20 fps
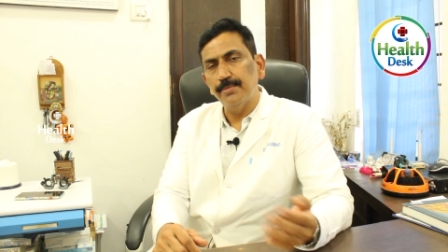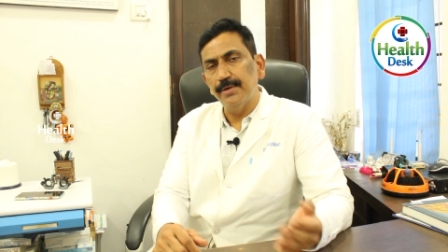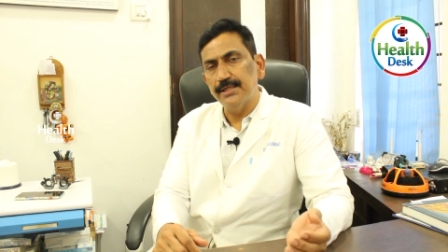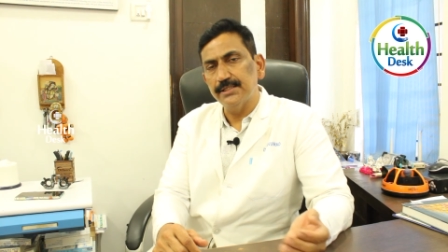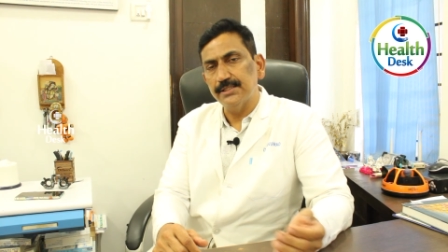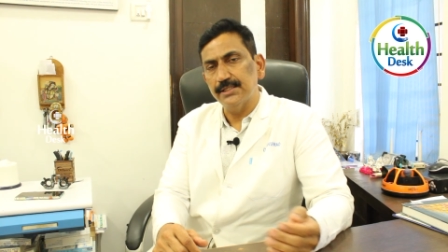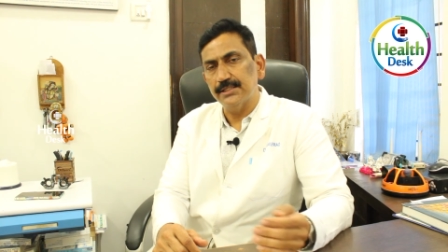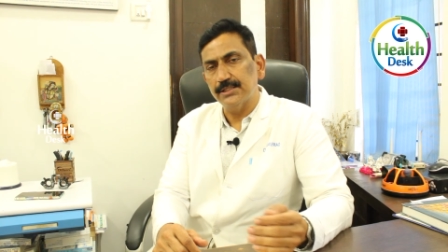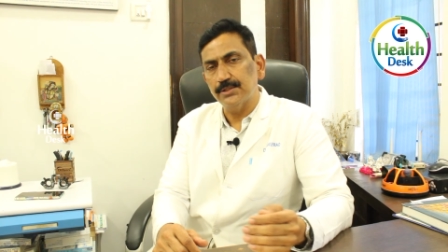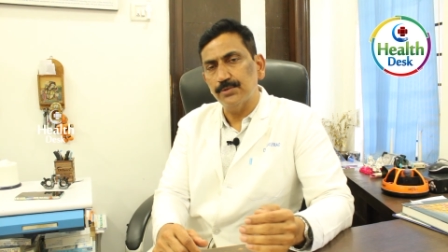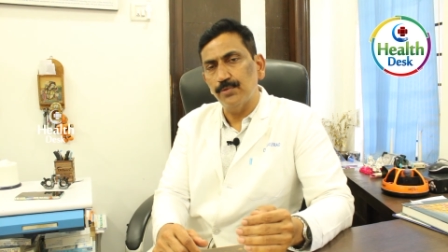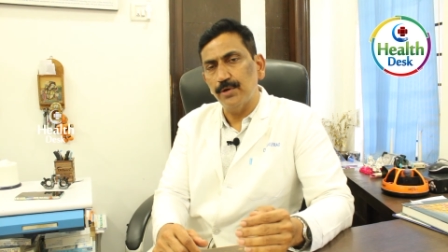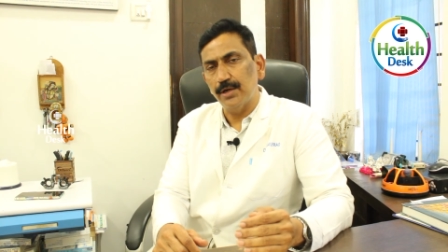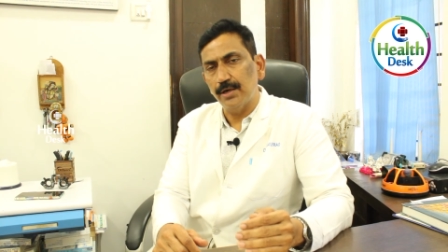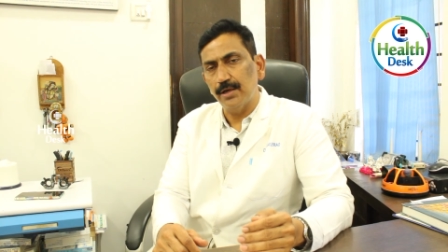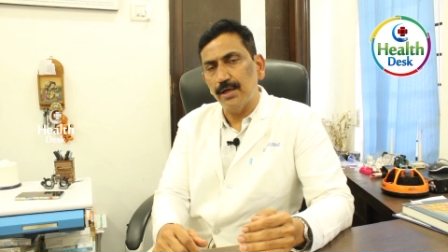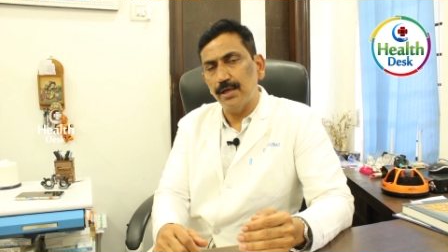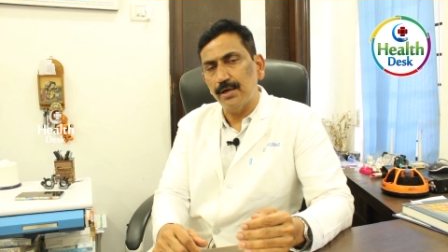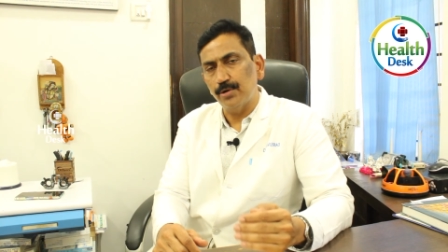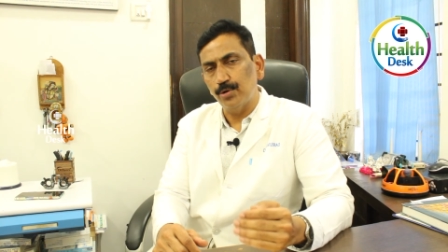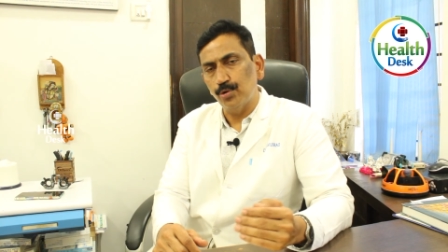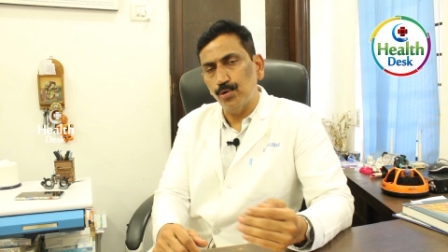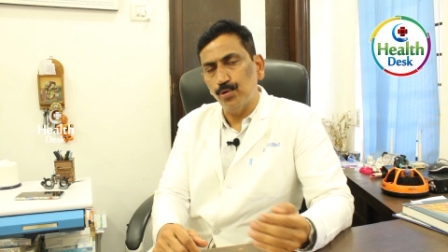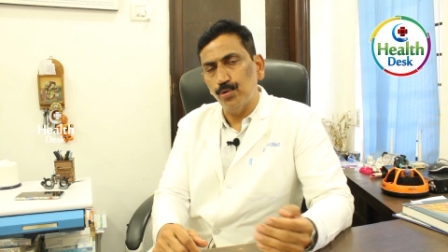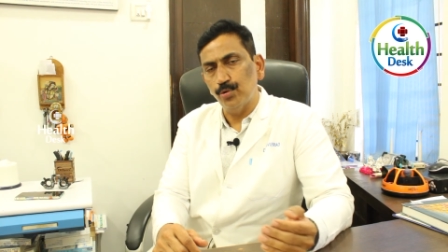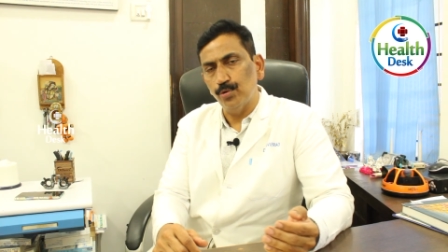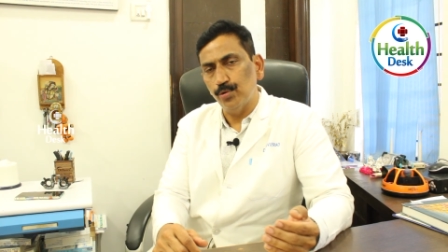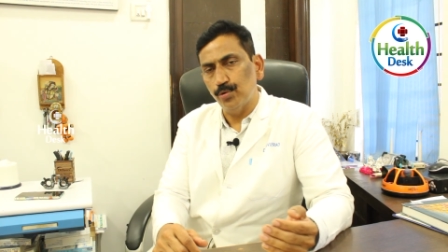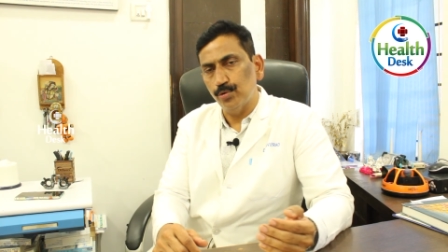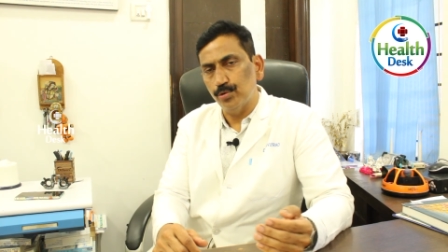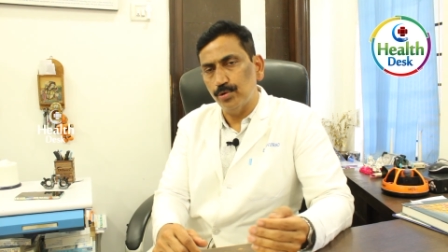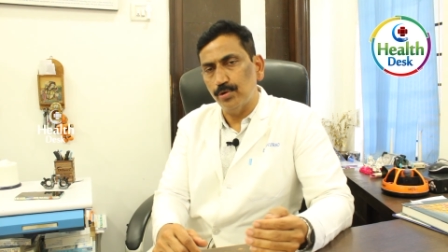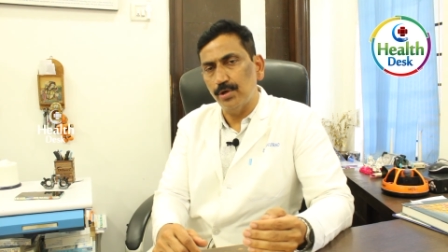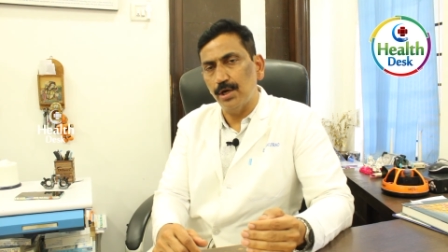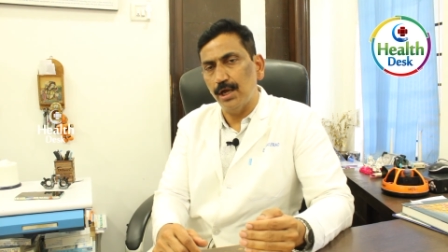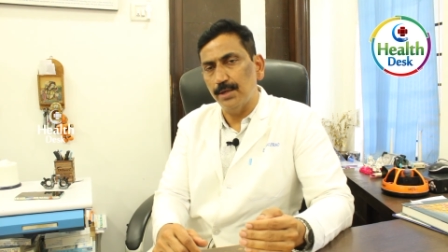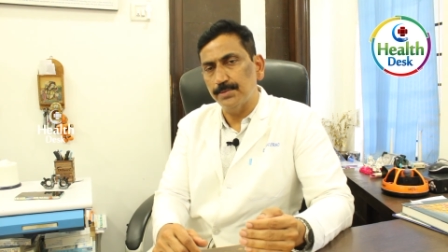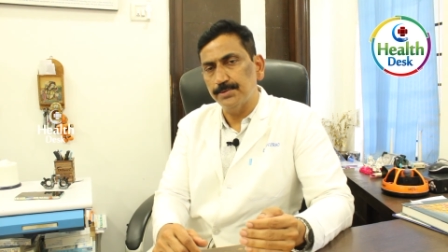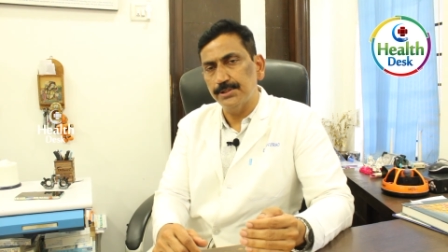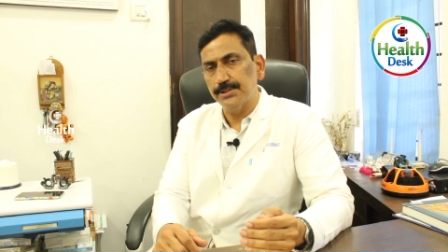medicines, one or two
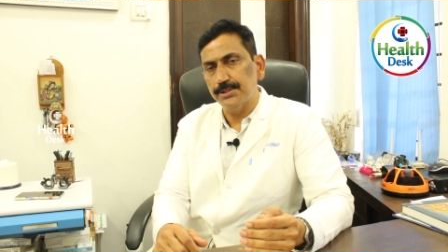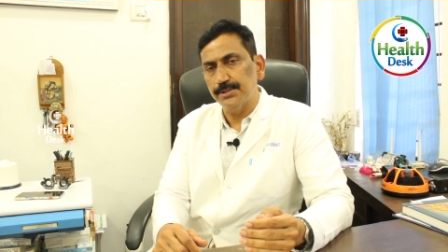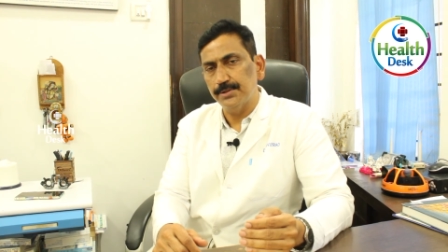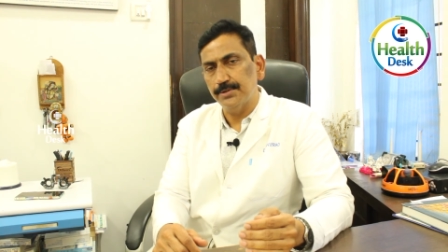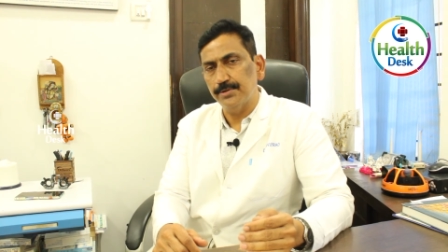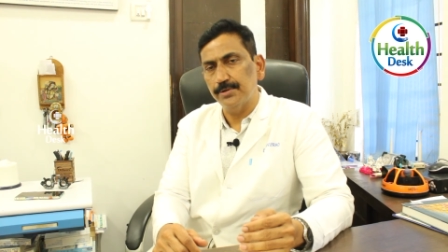drops.